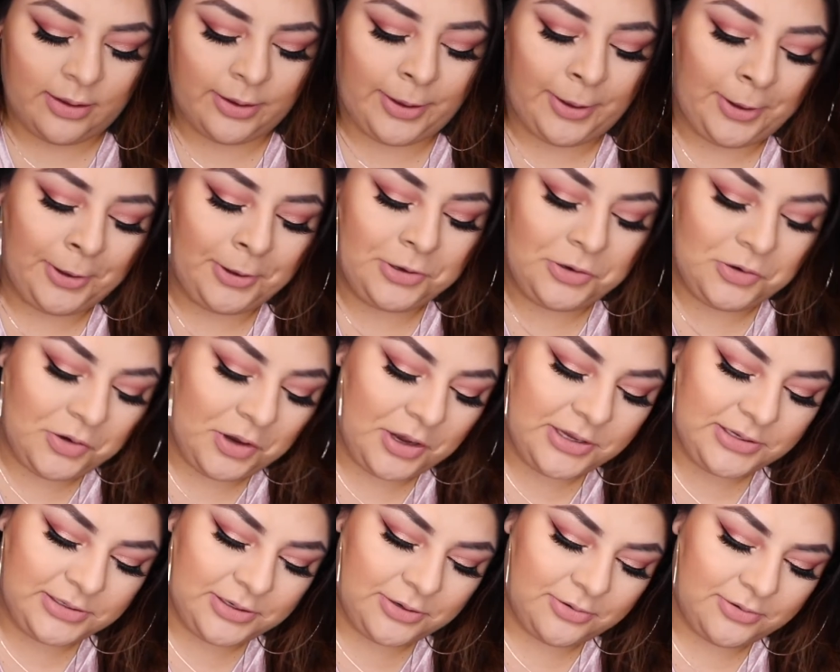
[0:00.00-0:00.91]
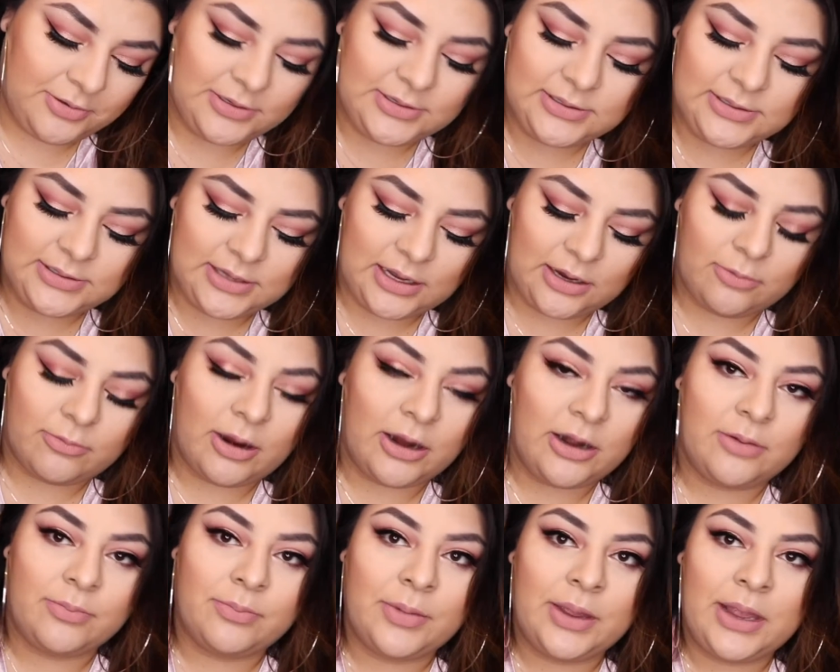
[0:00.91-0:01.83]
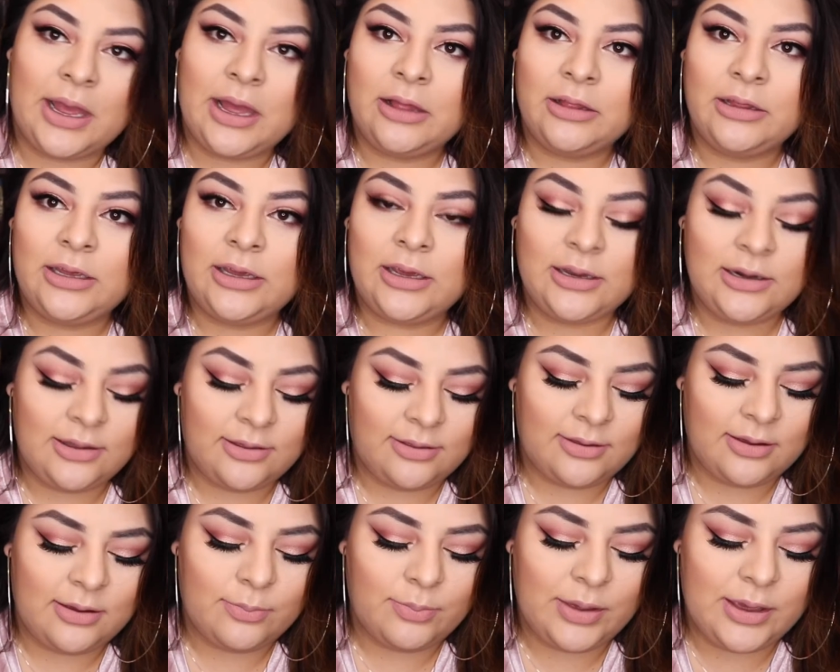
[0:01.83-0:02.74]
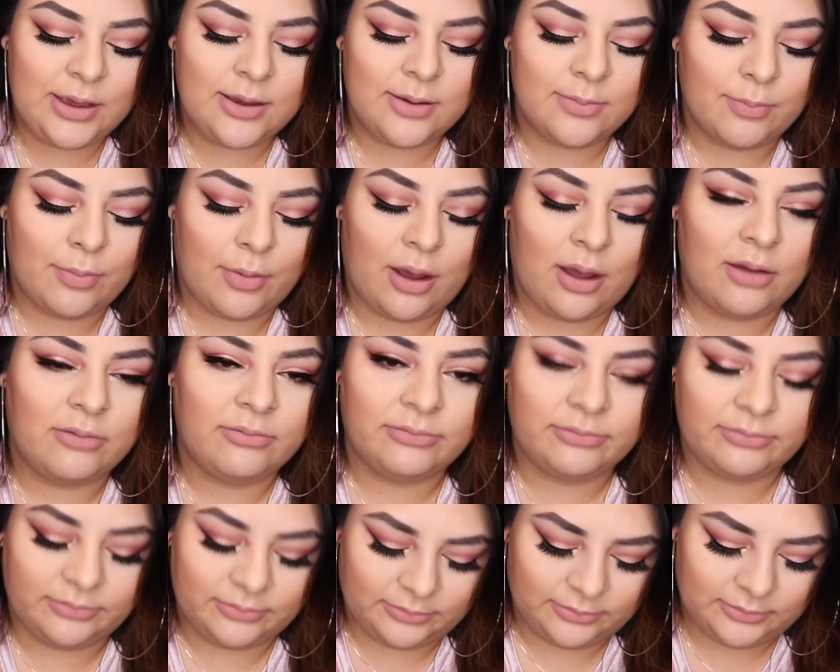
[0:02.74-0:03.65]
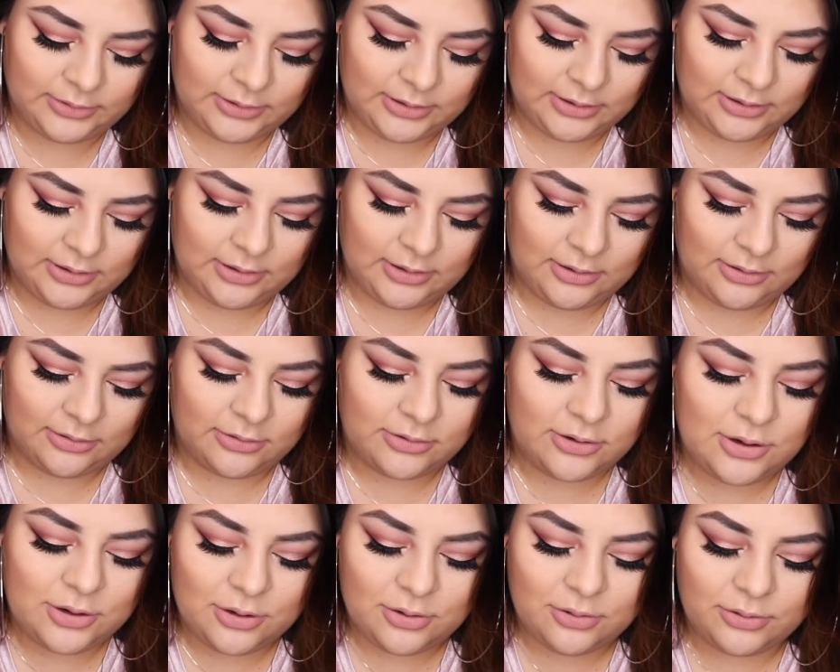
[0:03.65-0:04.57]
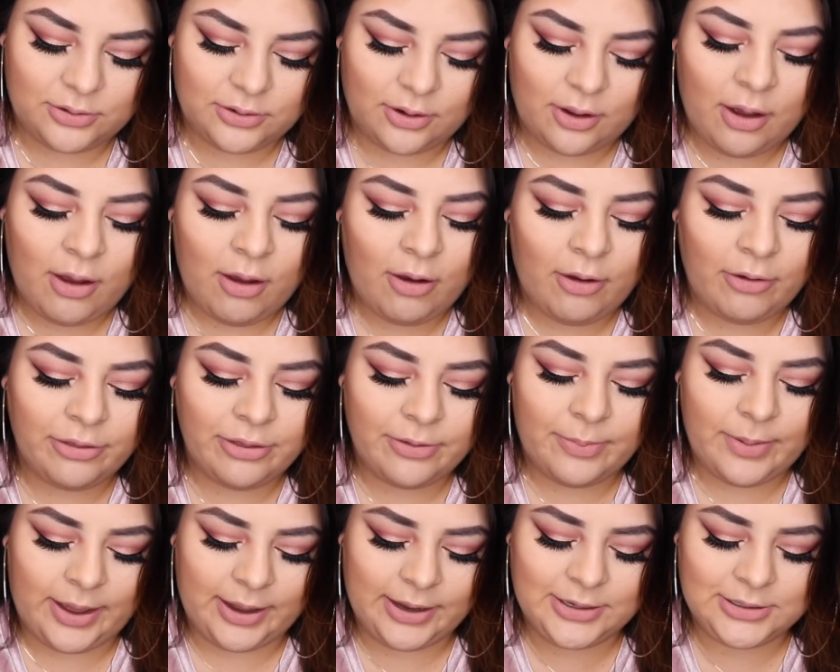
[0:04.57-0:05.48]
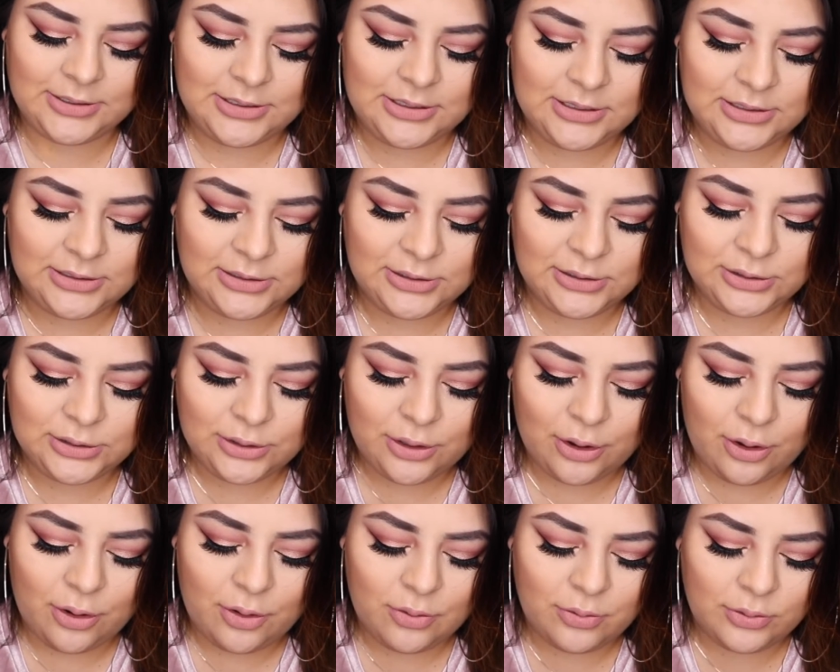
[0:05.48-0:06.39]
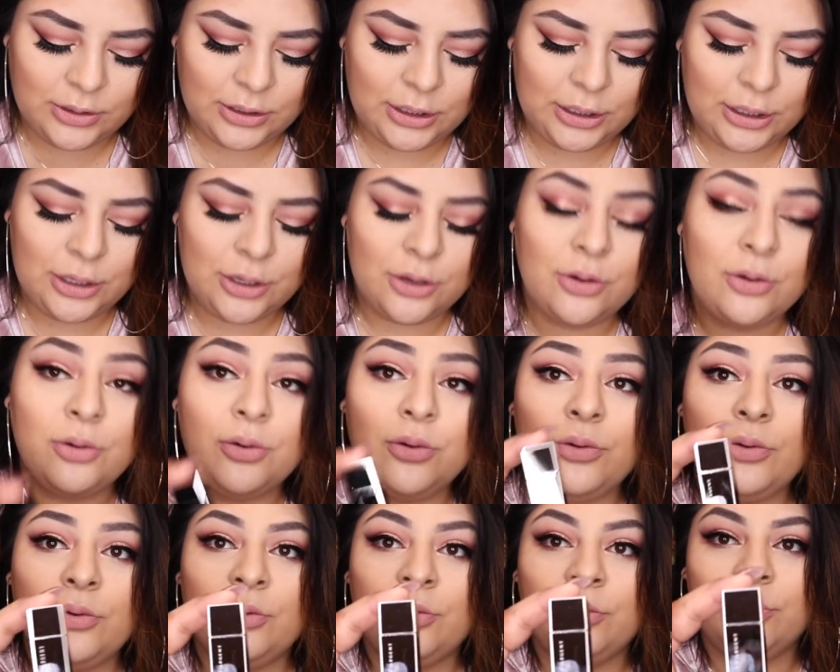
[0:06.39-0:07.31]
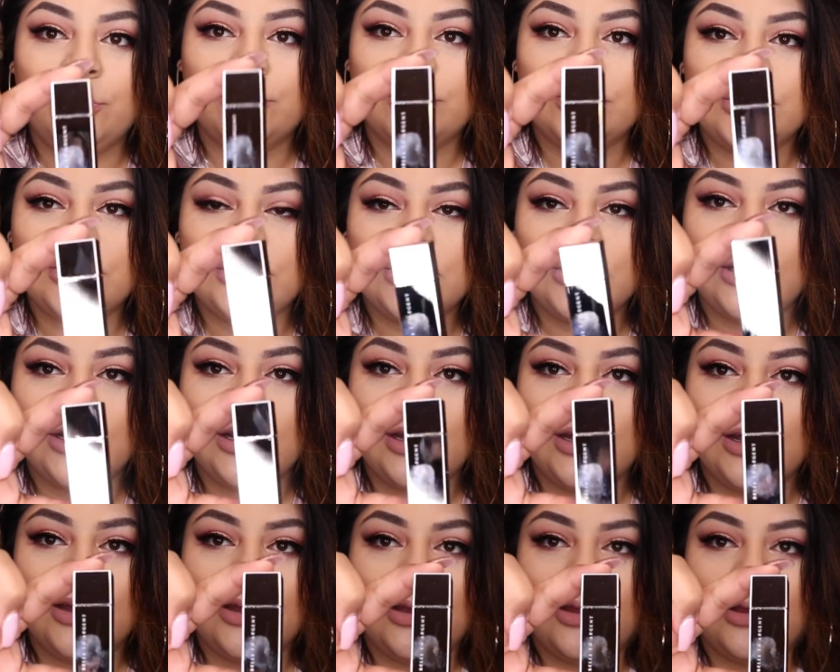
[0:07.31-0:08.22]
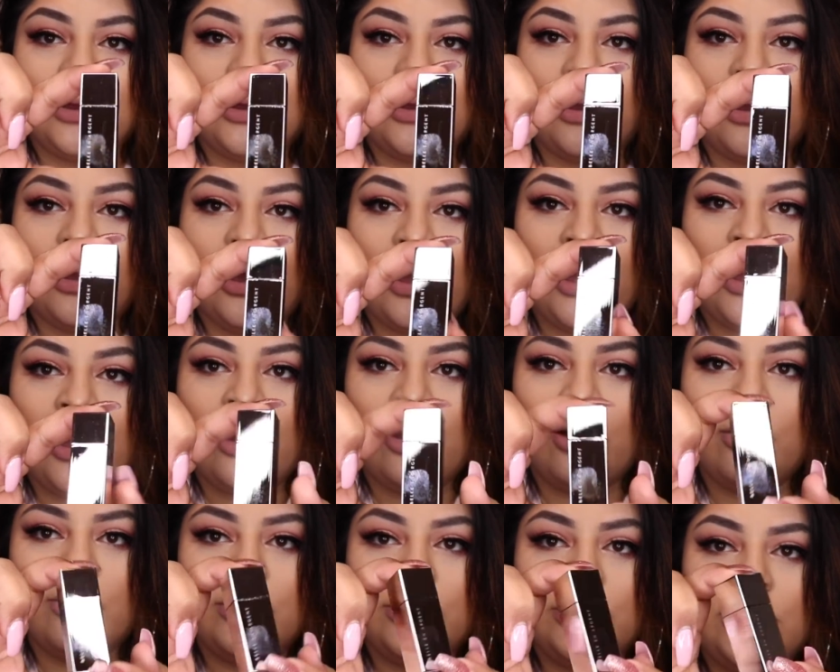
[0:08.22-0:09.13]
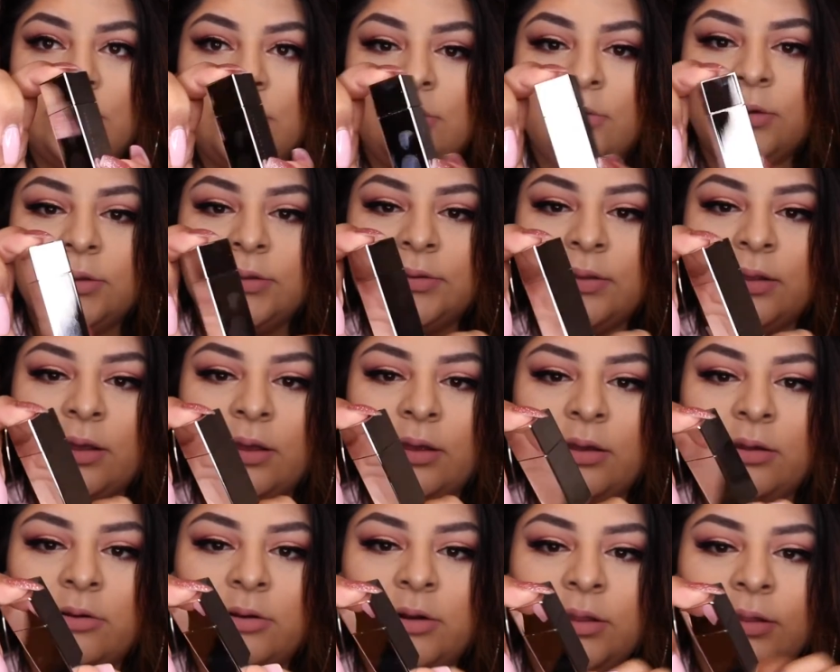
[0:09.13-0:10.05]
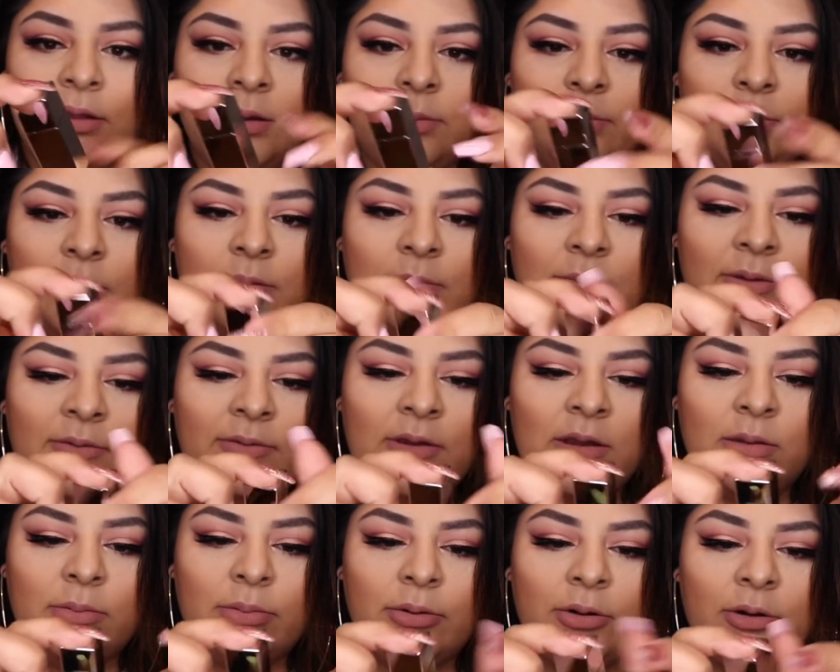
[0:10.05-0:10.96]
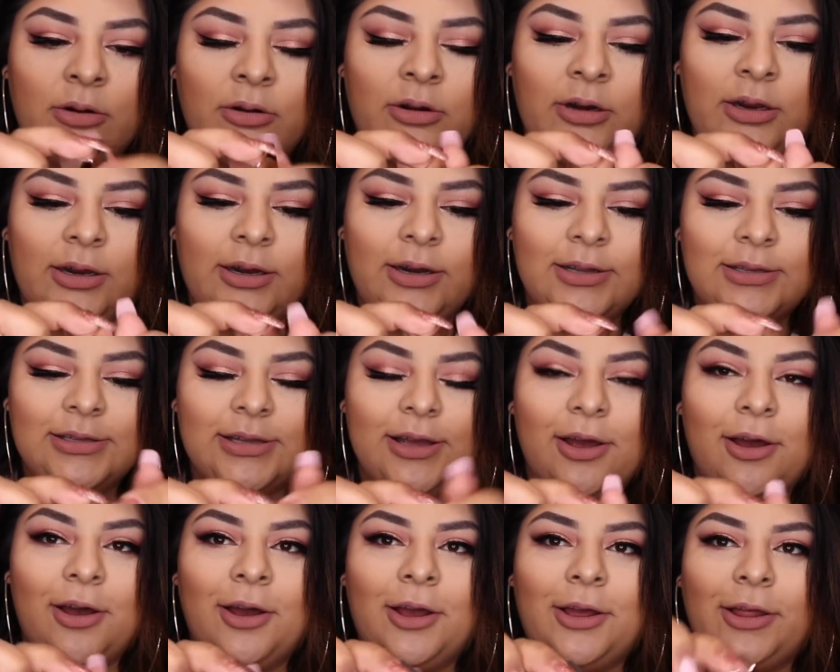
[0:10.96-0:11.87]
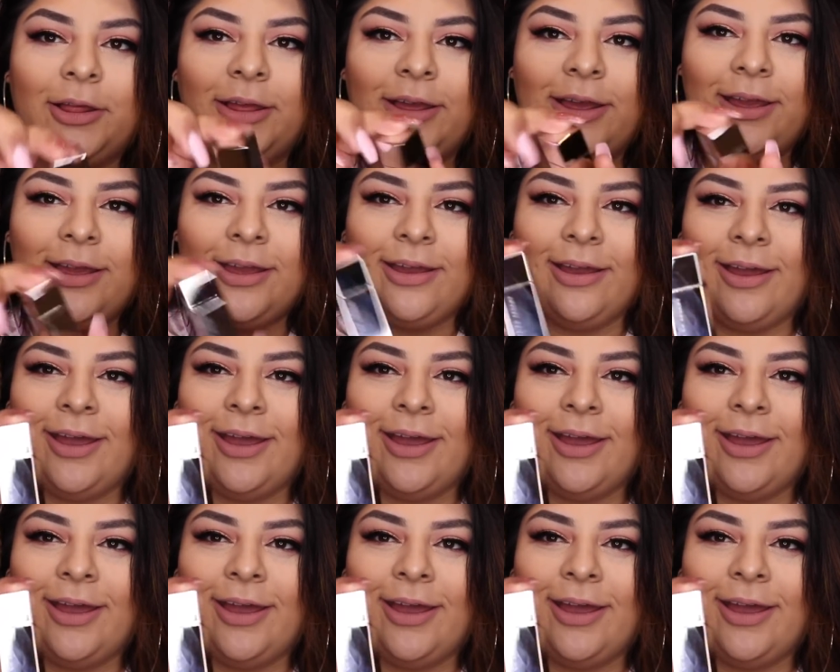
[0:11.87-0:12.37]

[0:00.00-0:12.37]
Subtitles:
and you guys know this is like right up my alley. Anything pink, mauve, nude. Oh, the packaging is so cute. How cute is that? I already like put my fingerprint on it and it's ugly.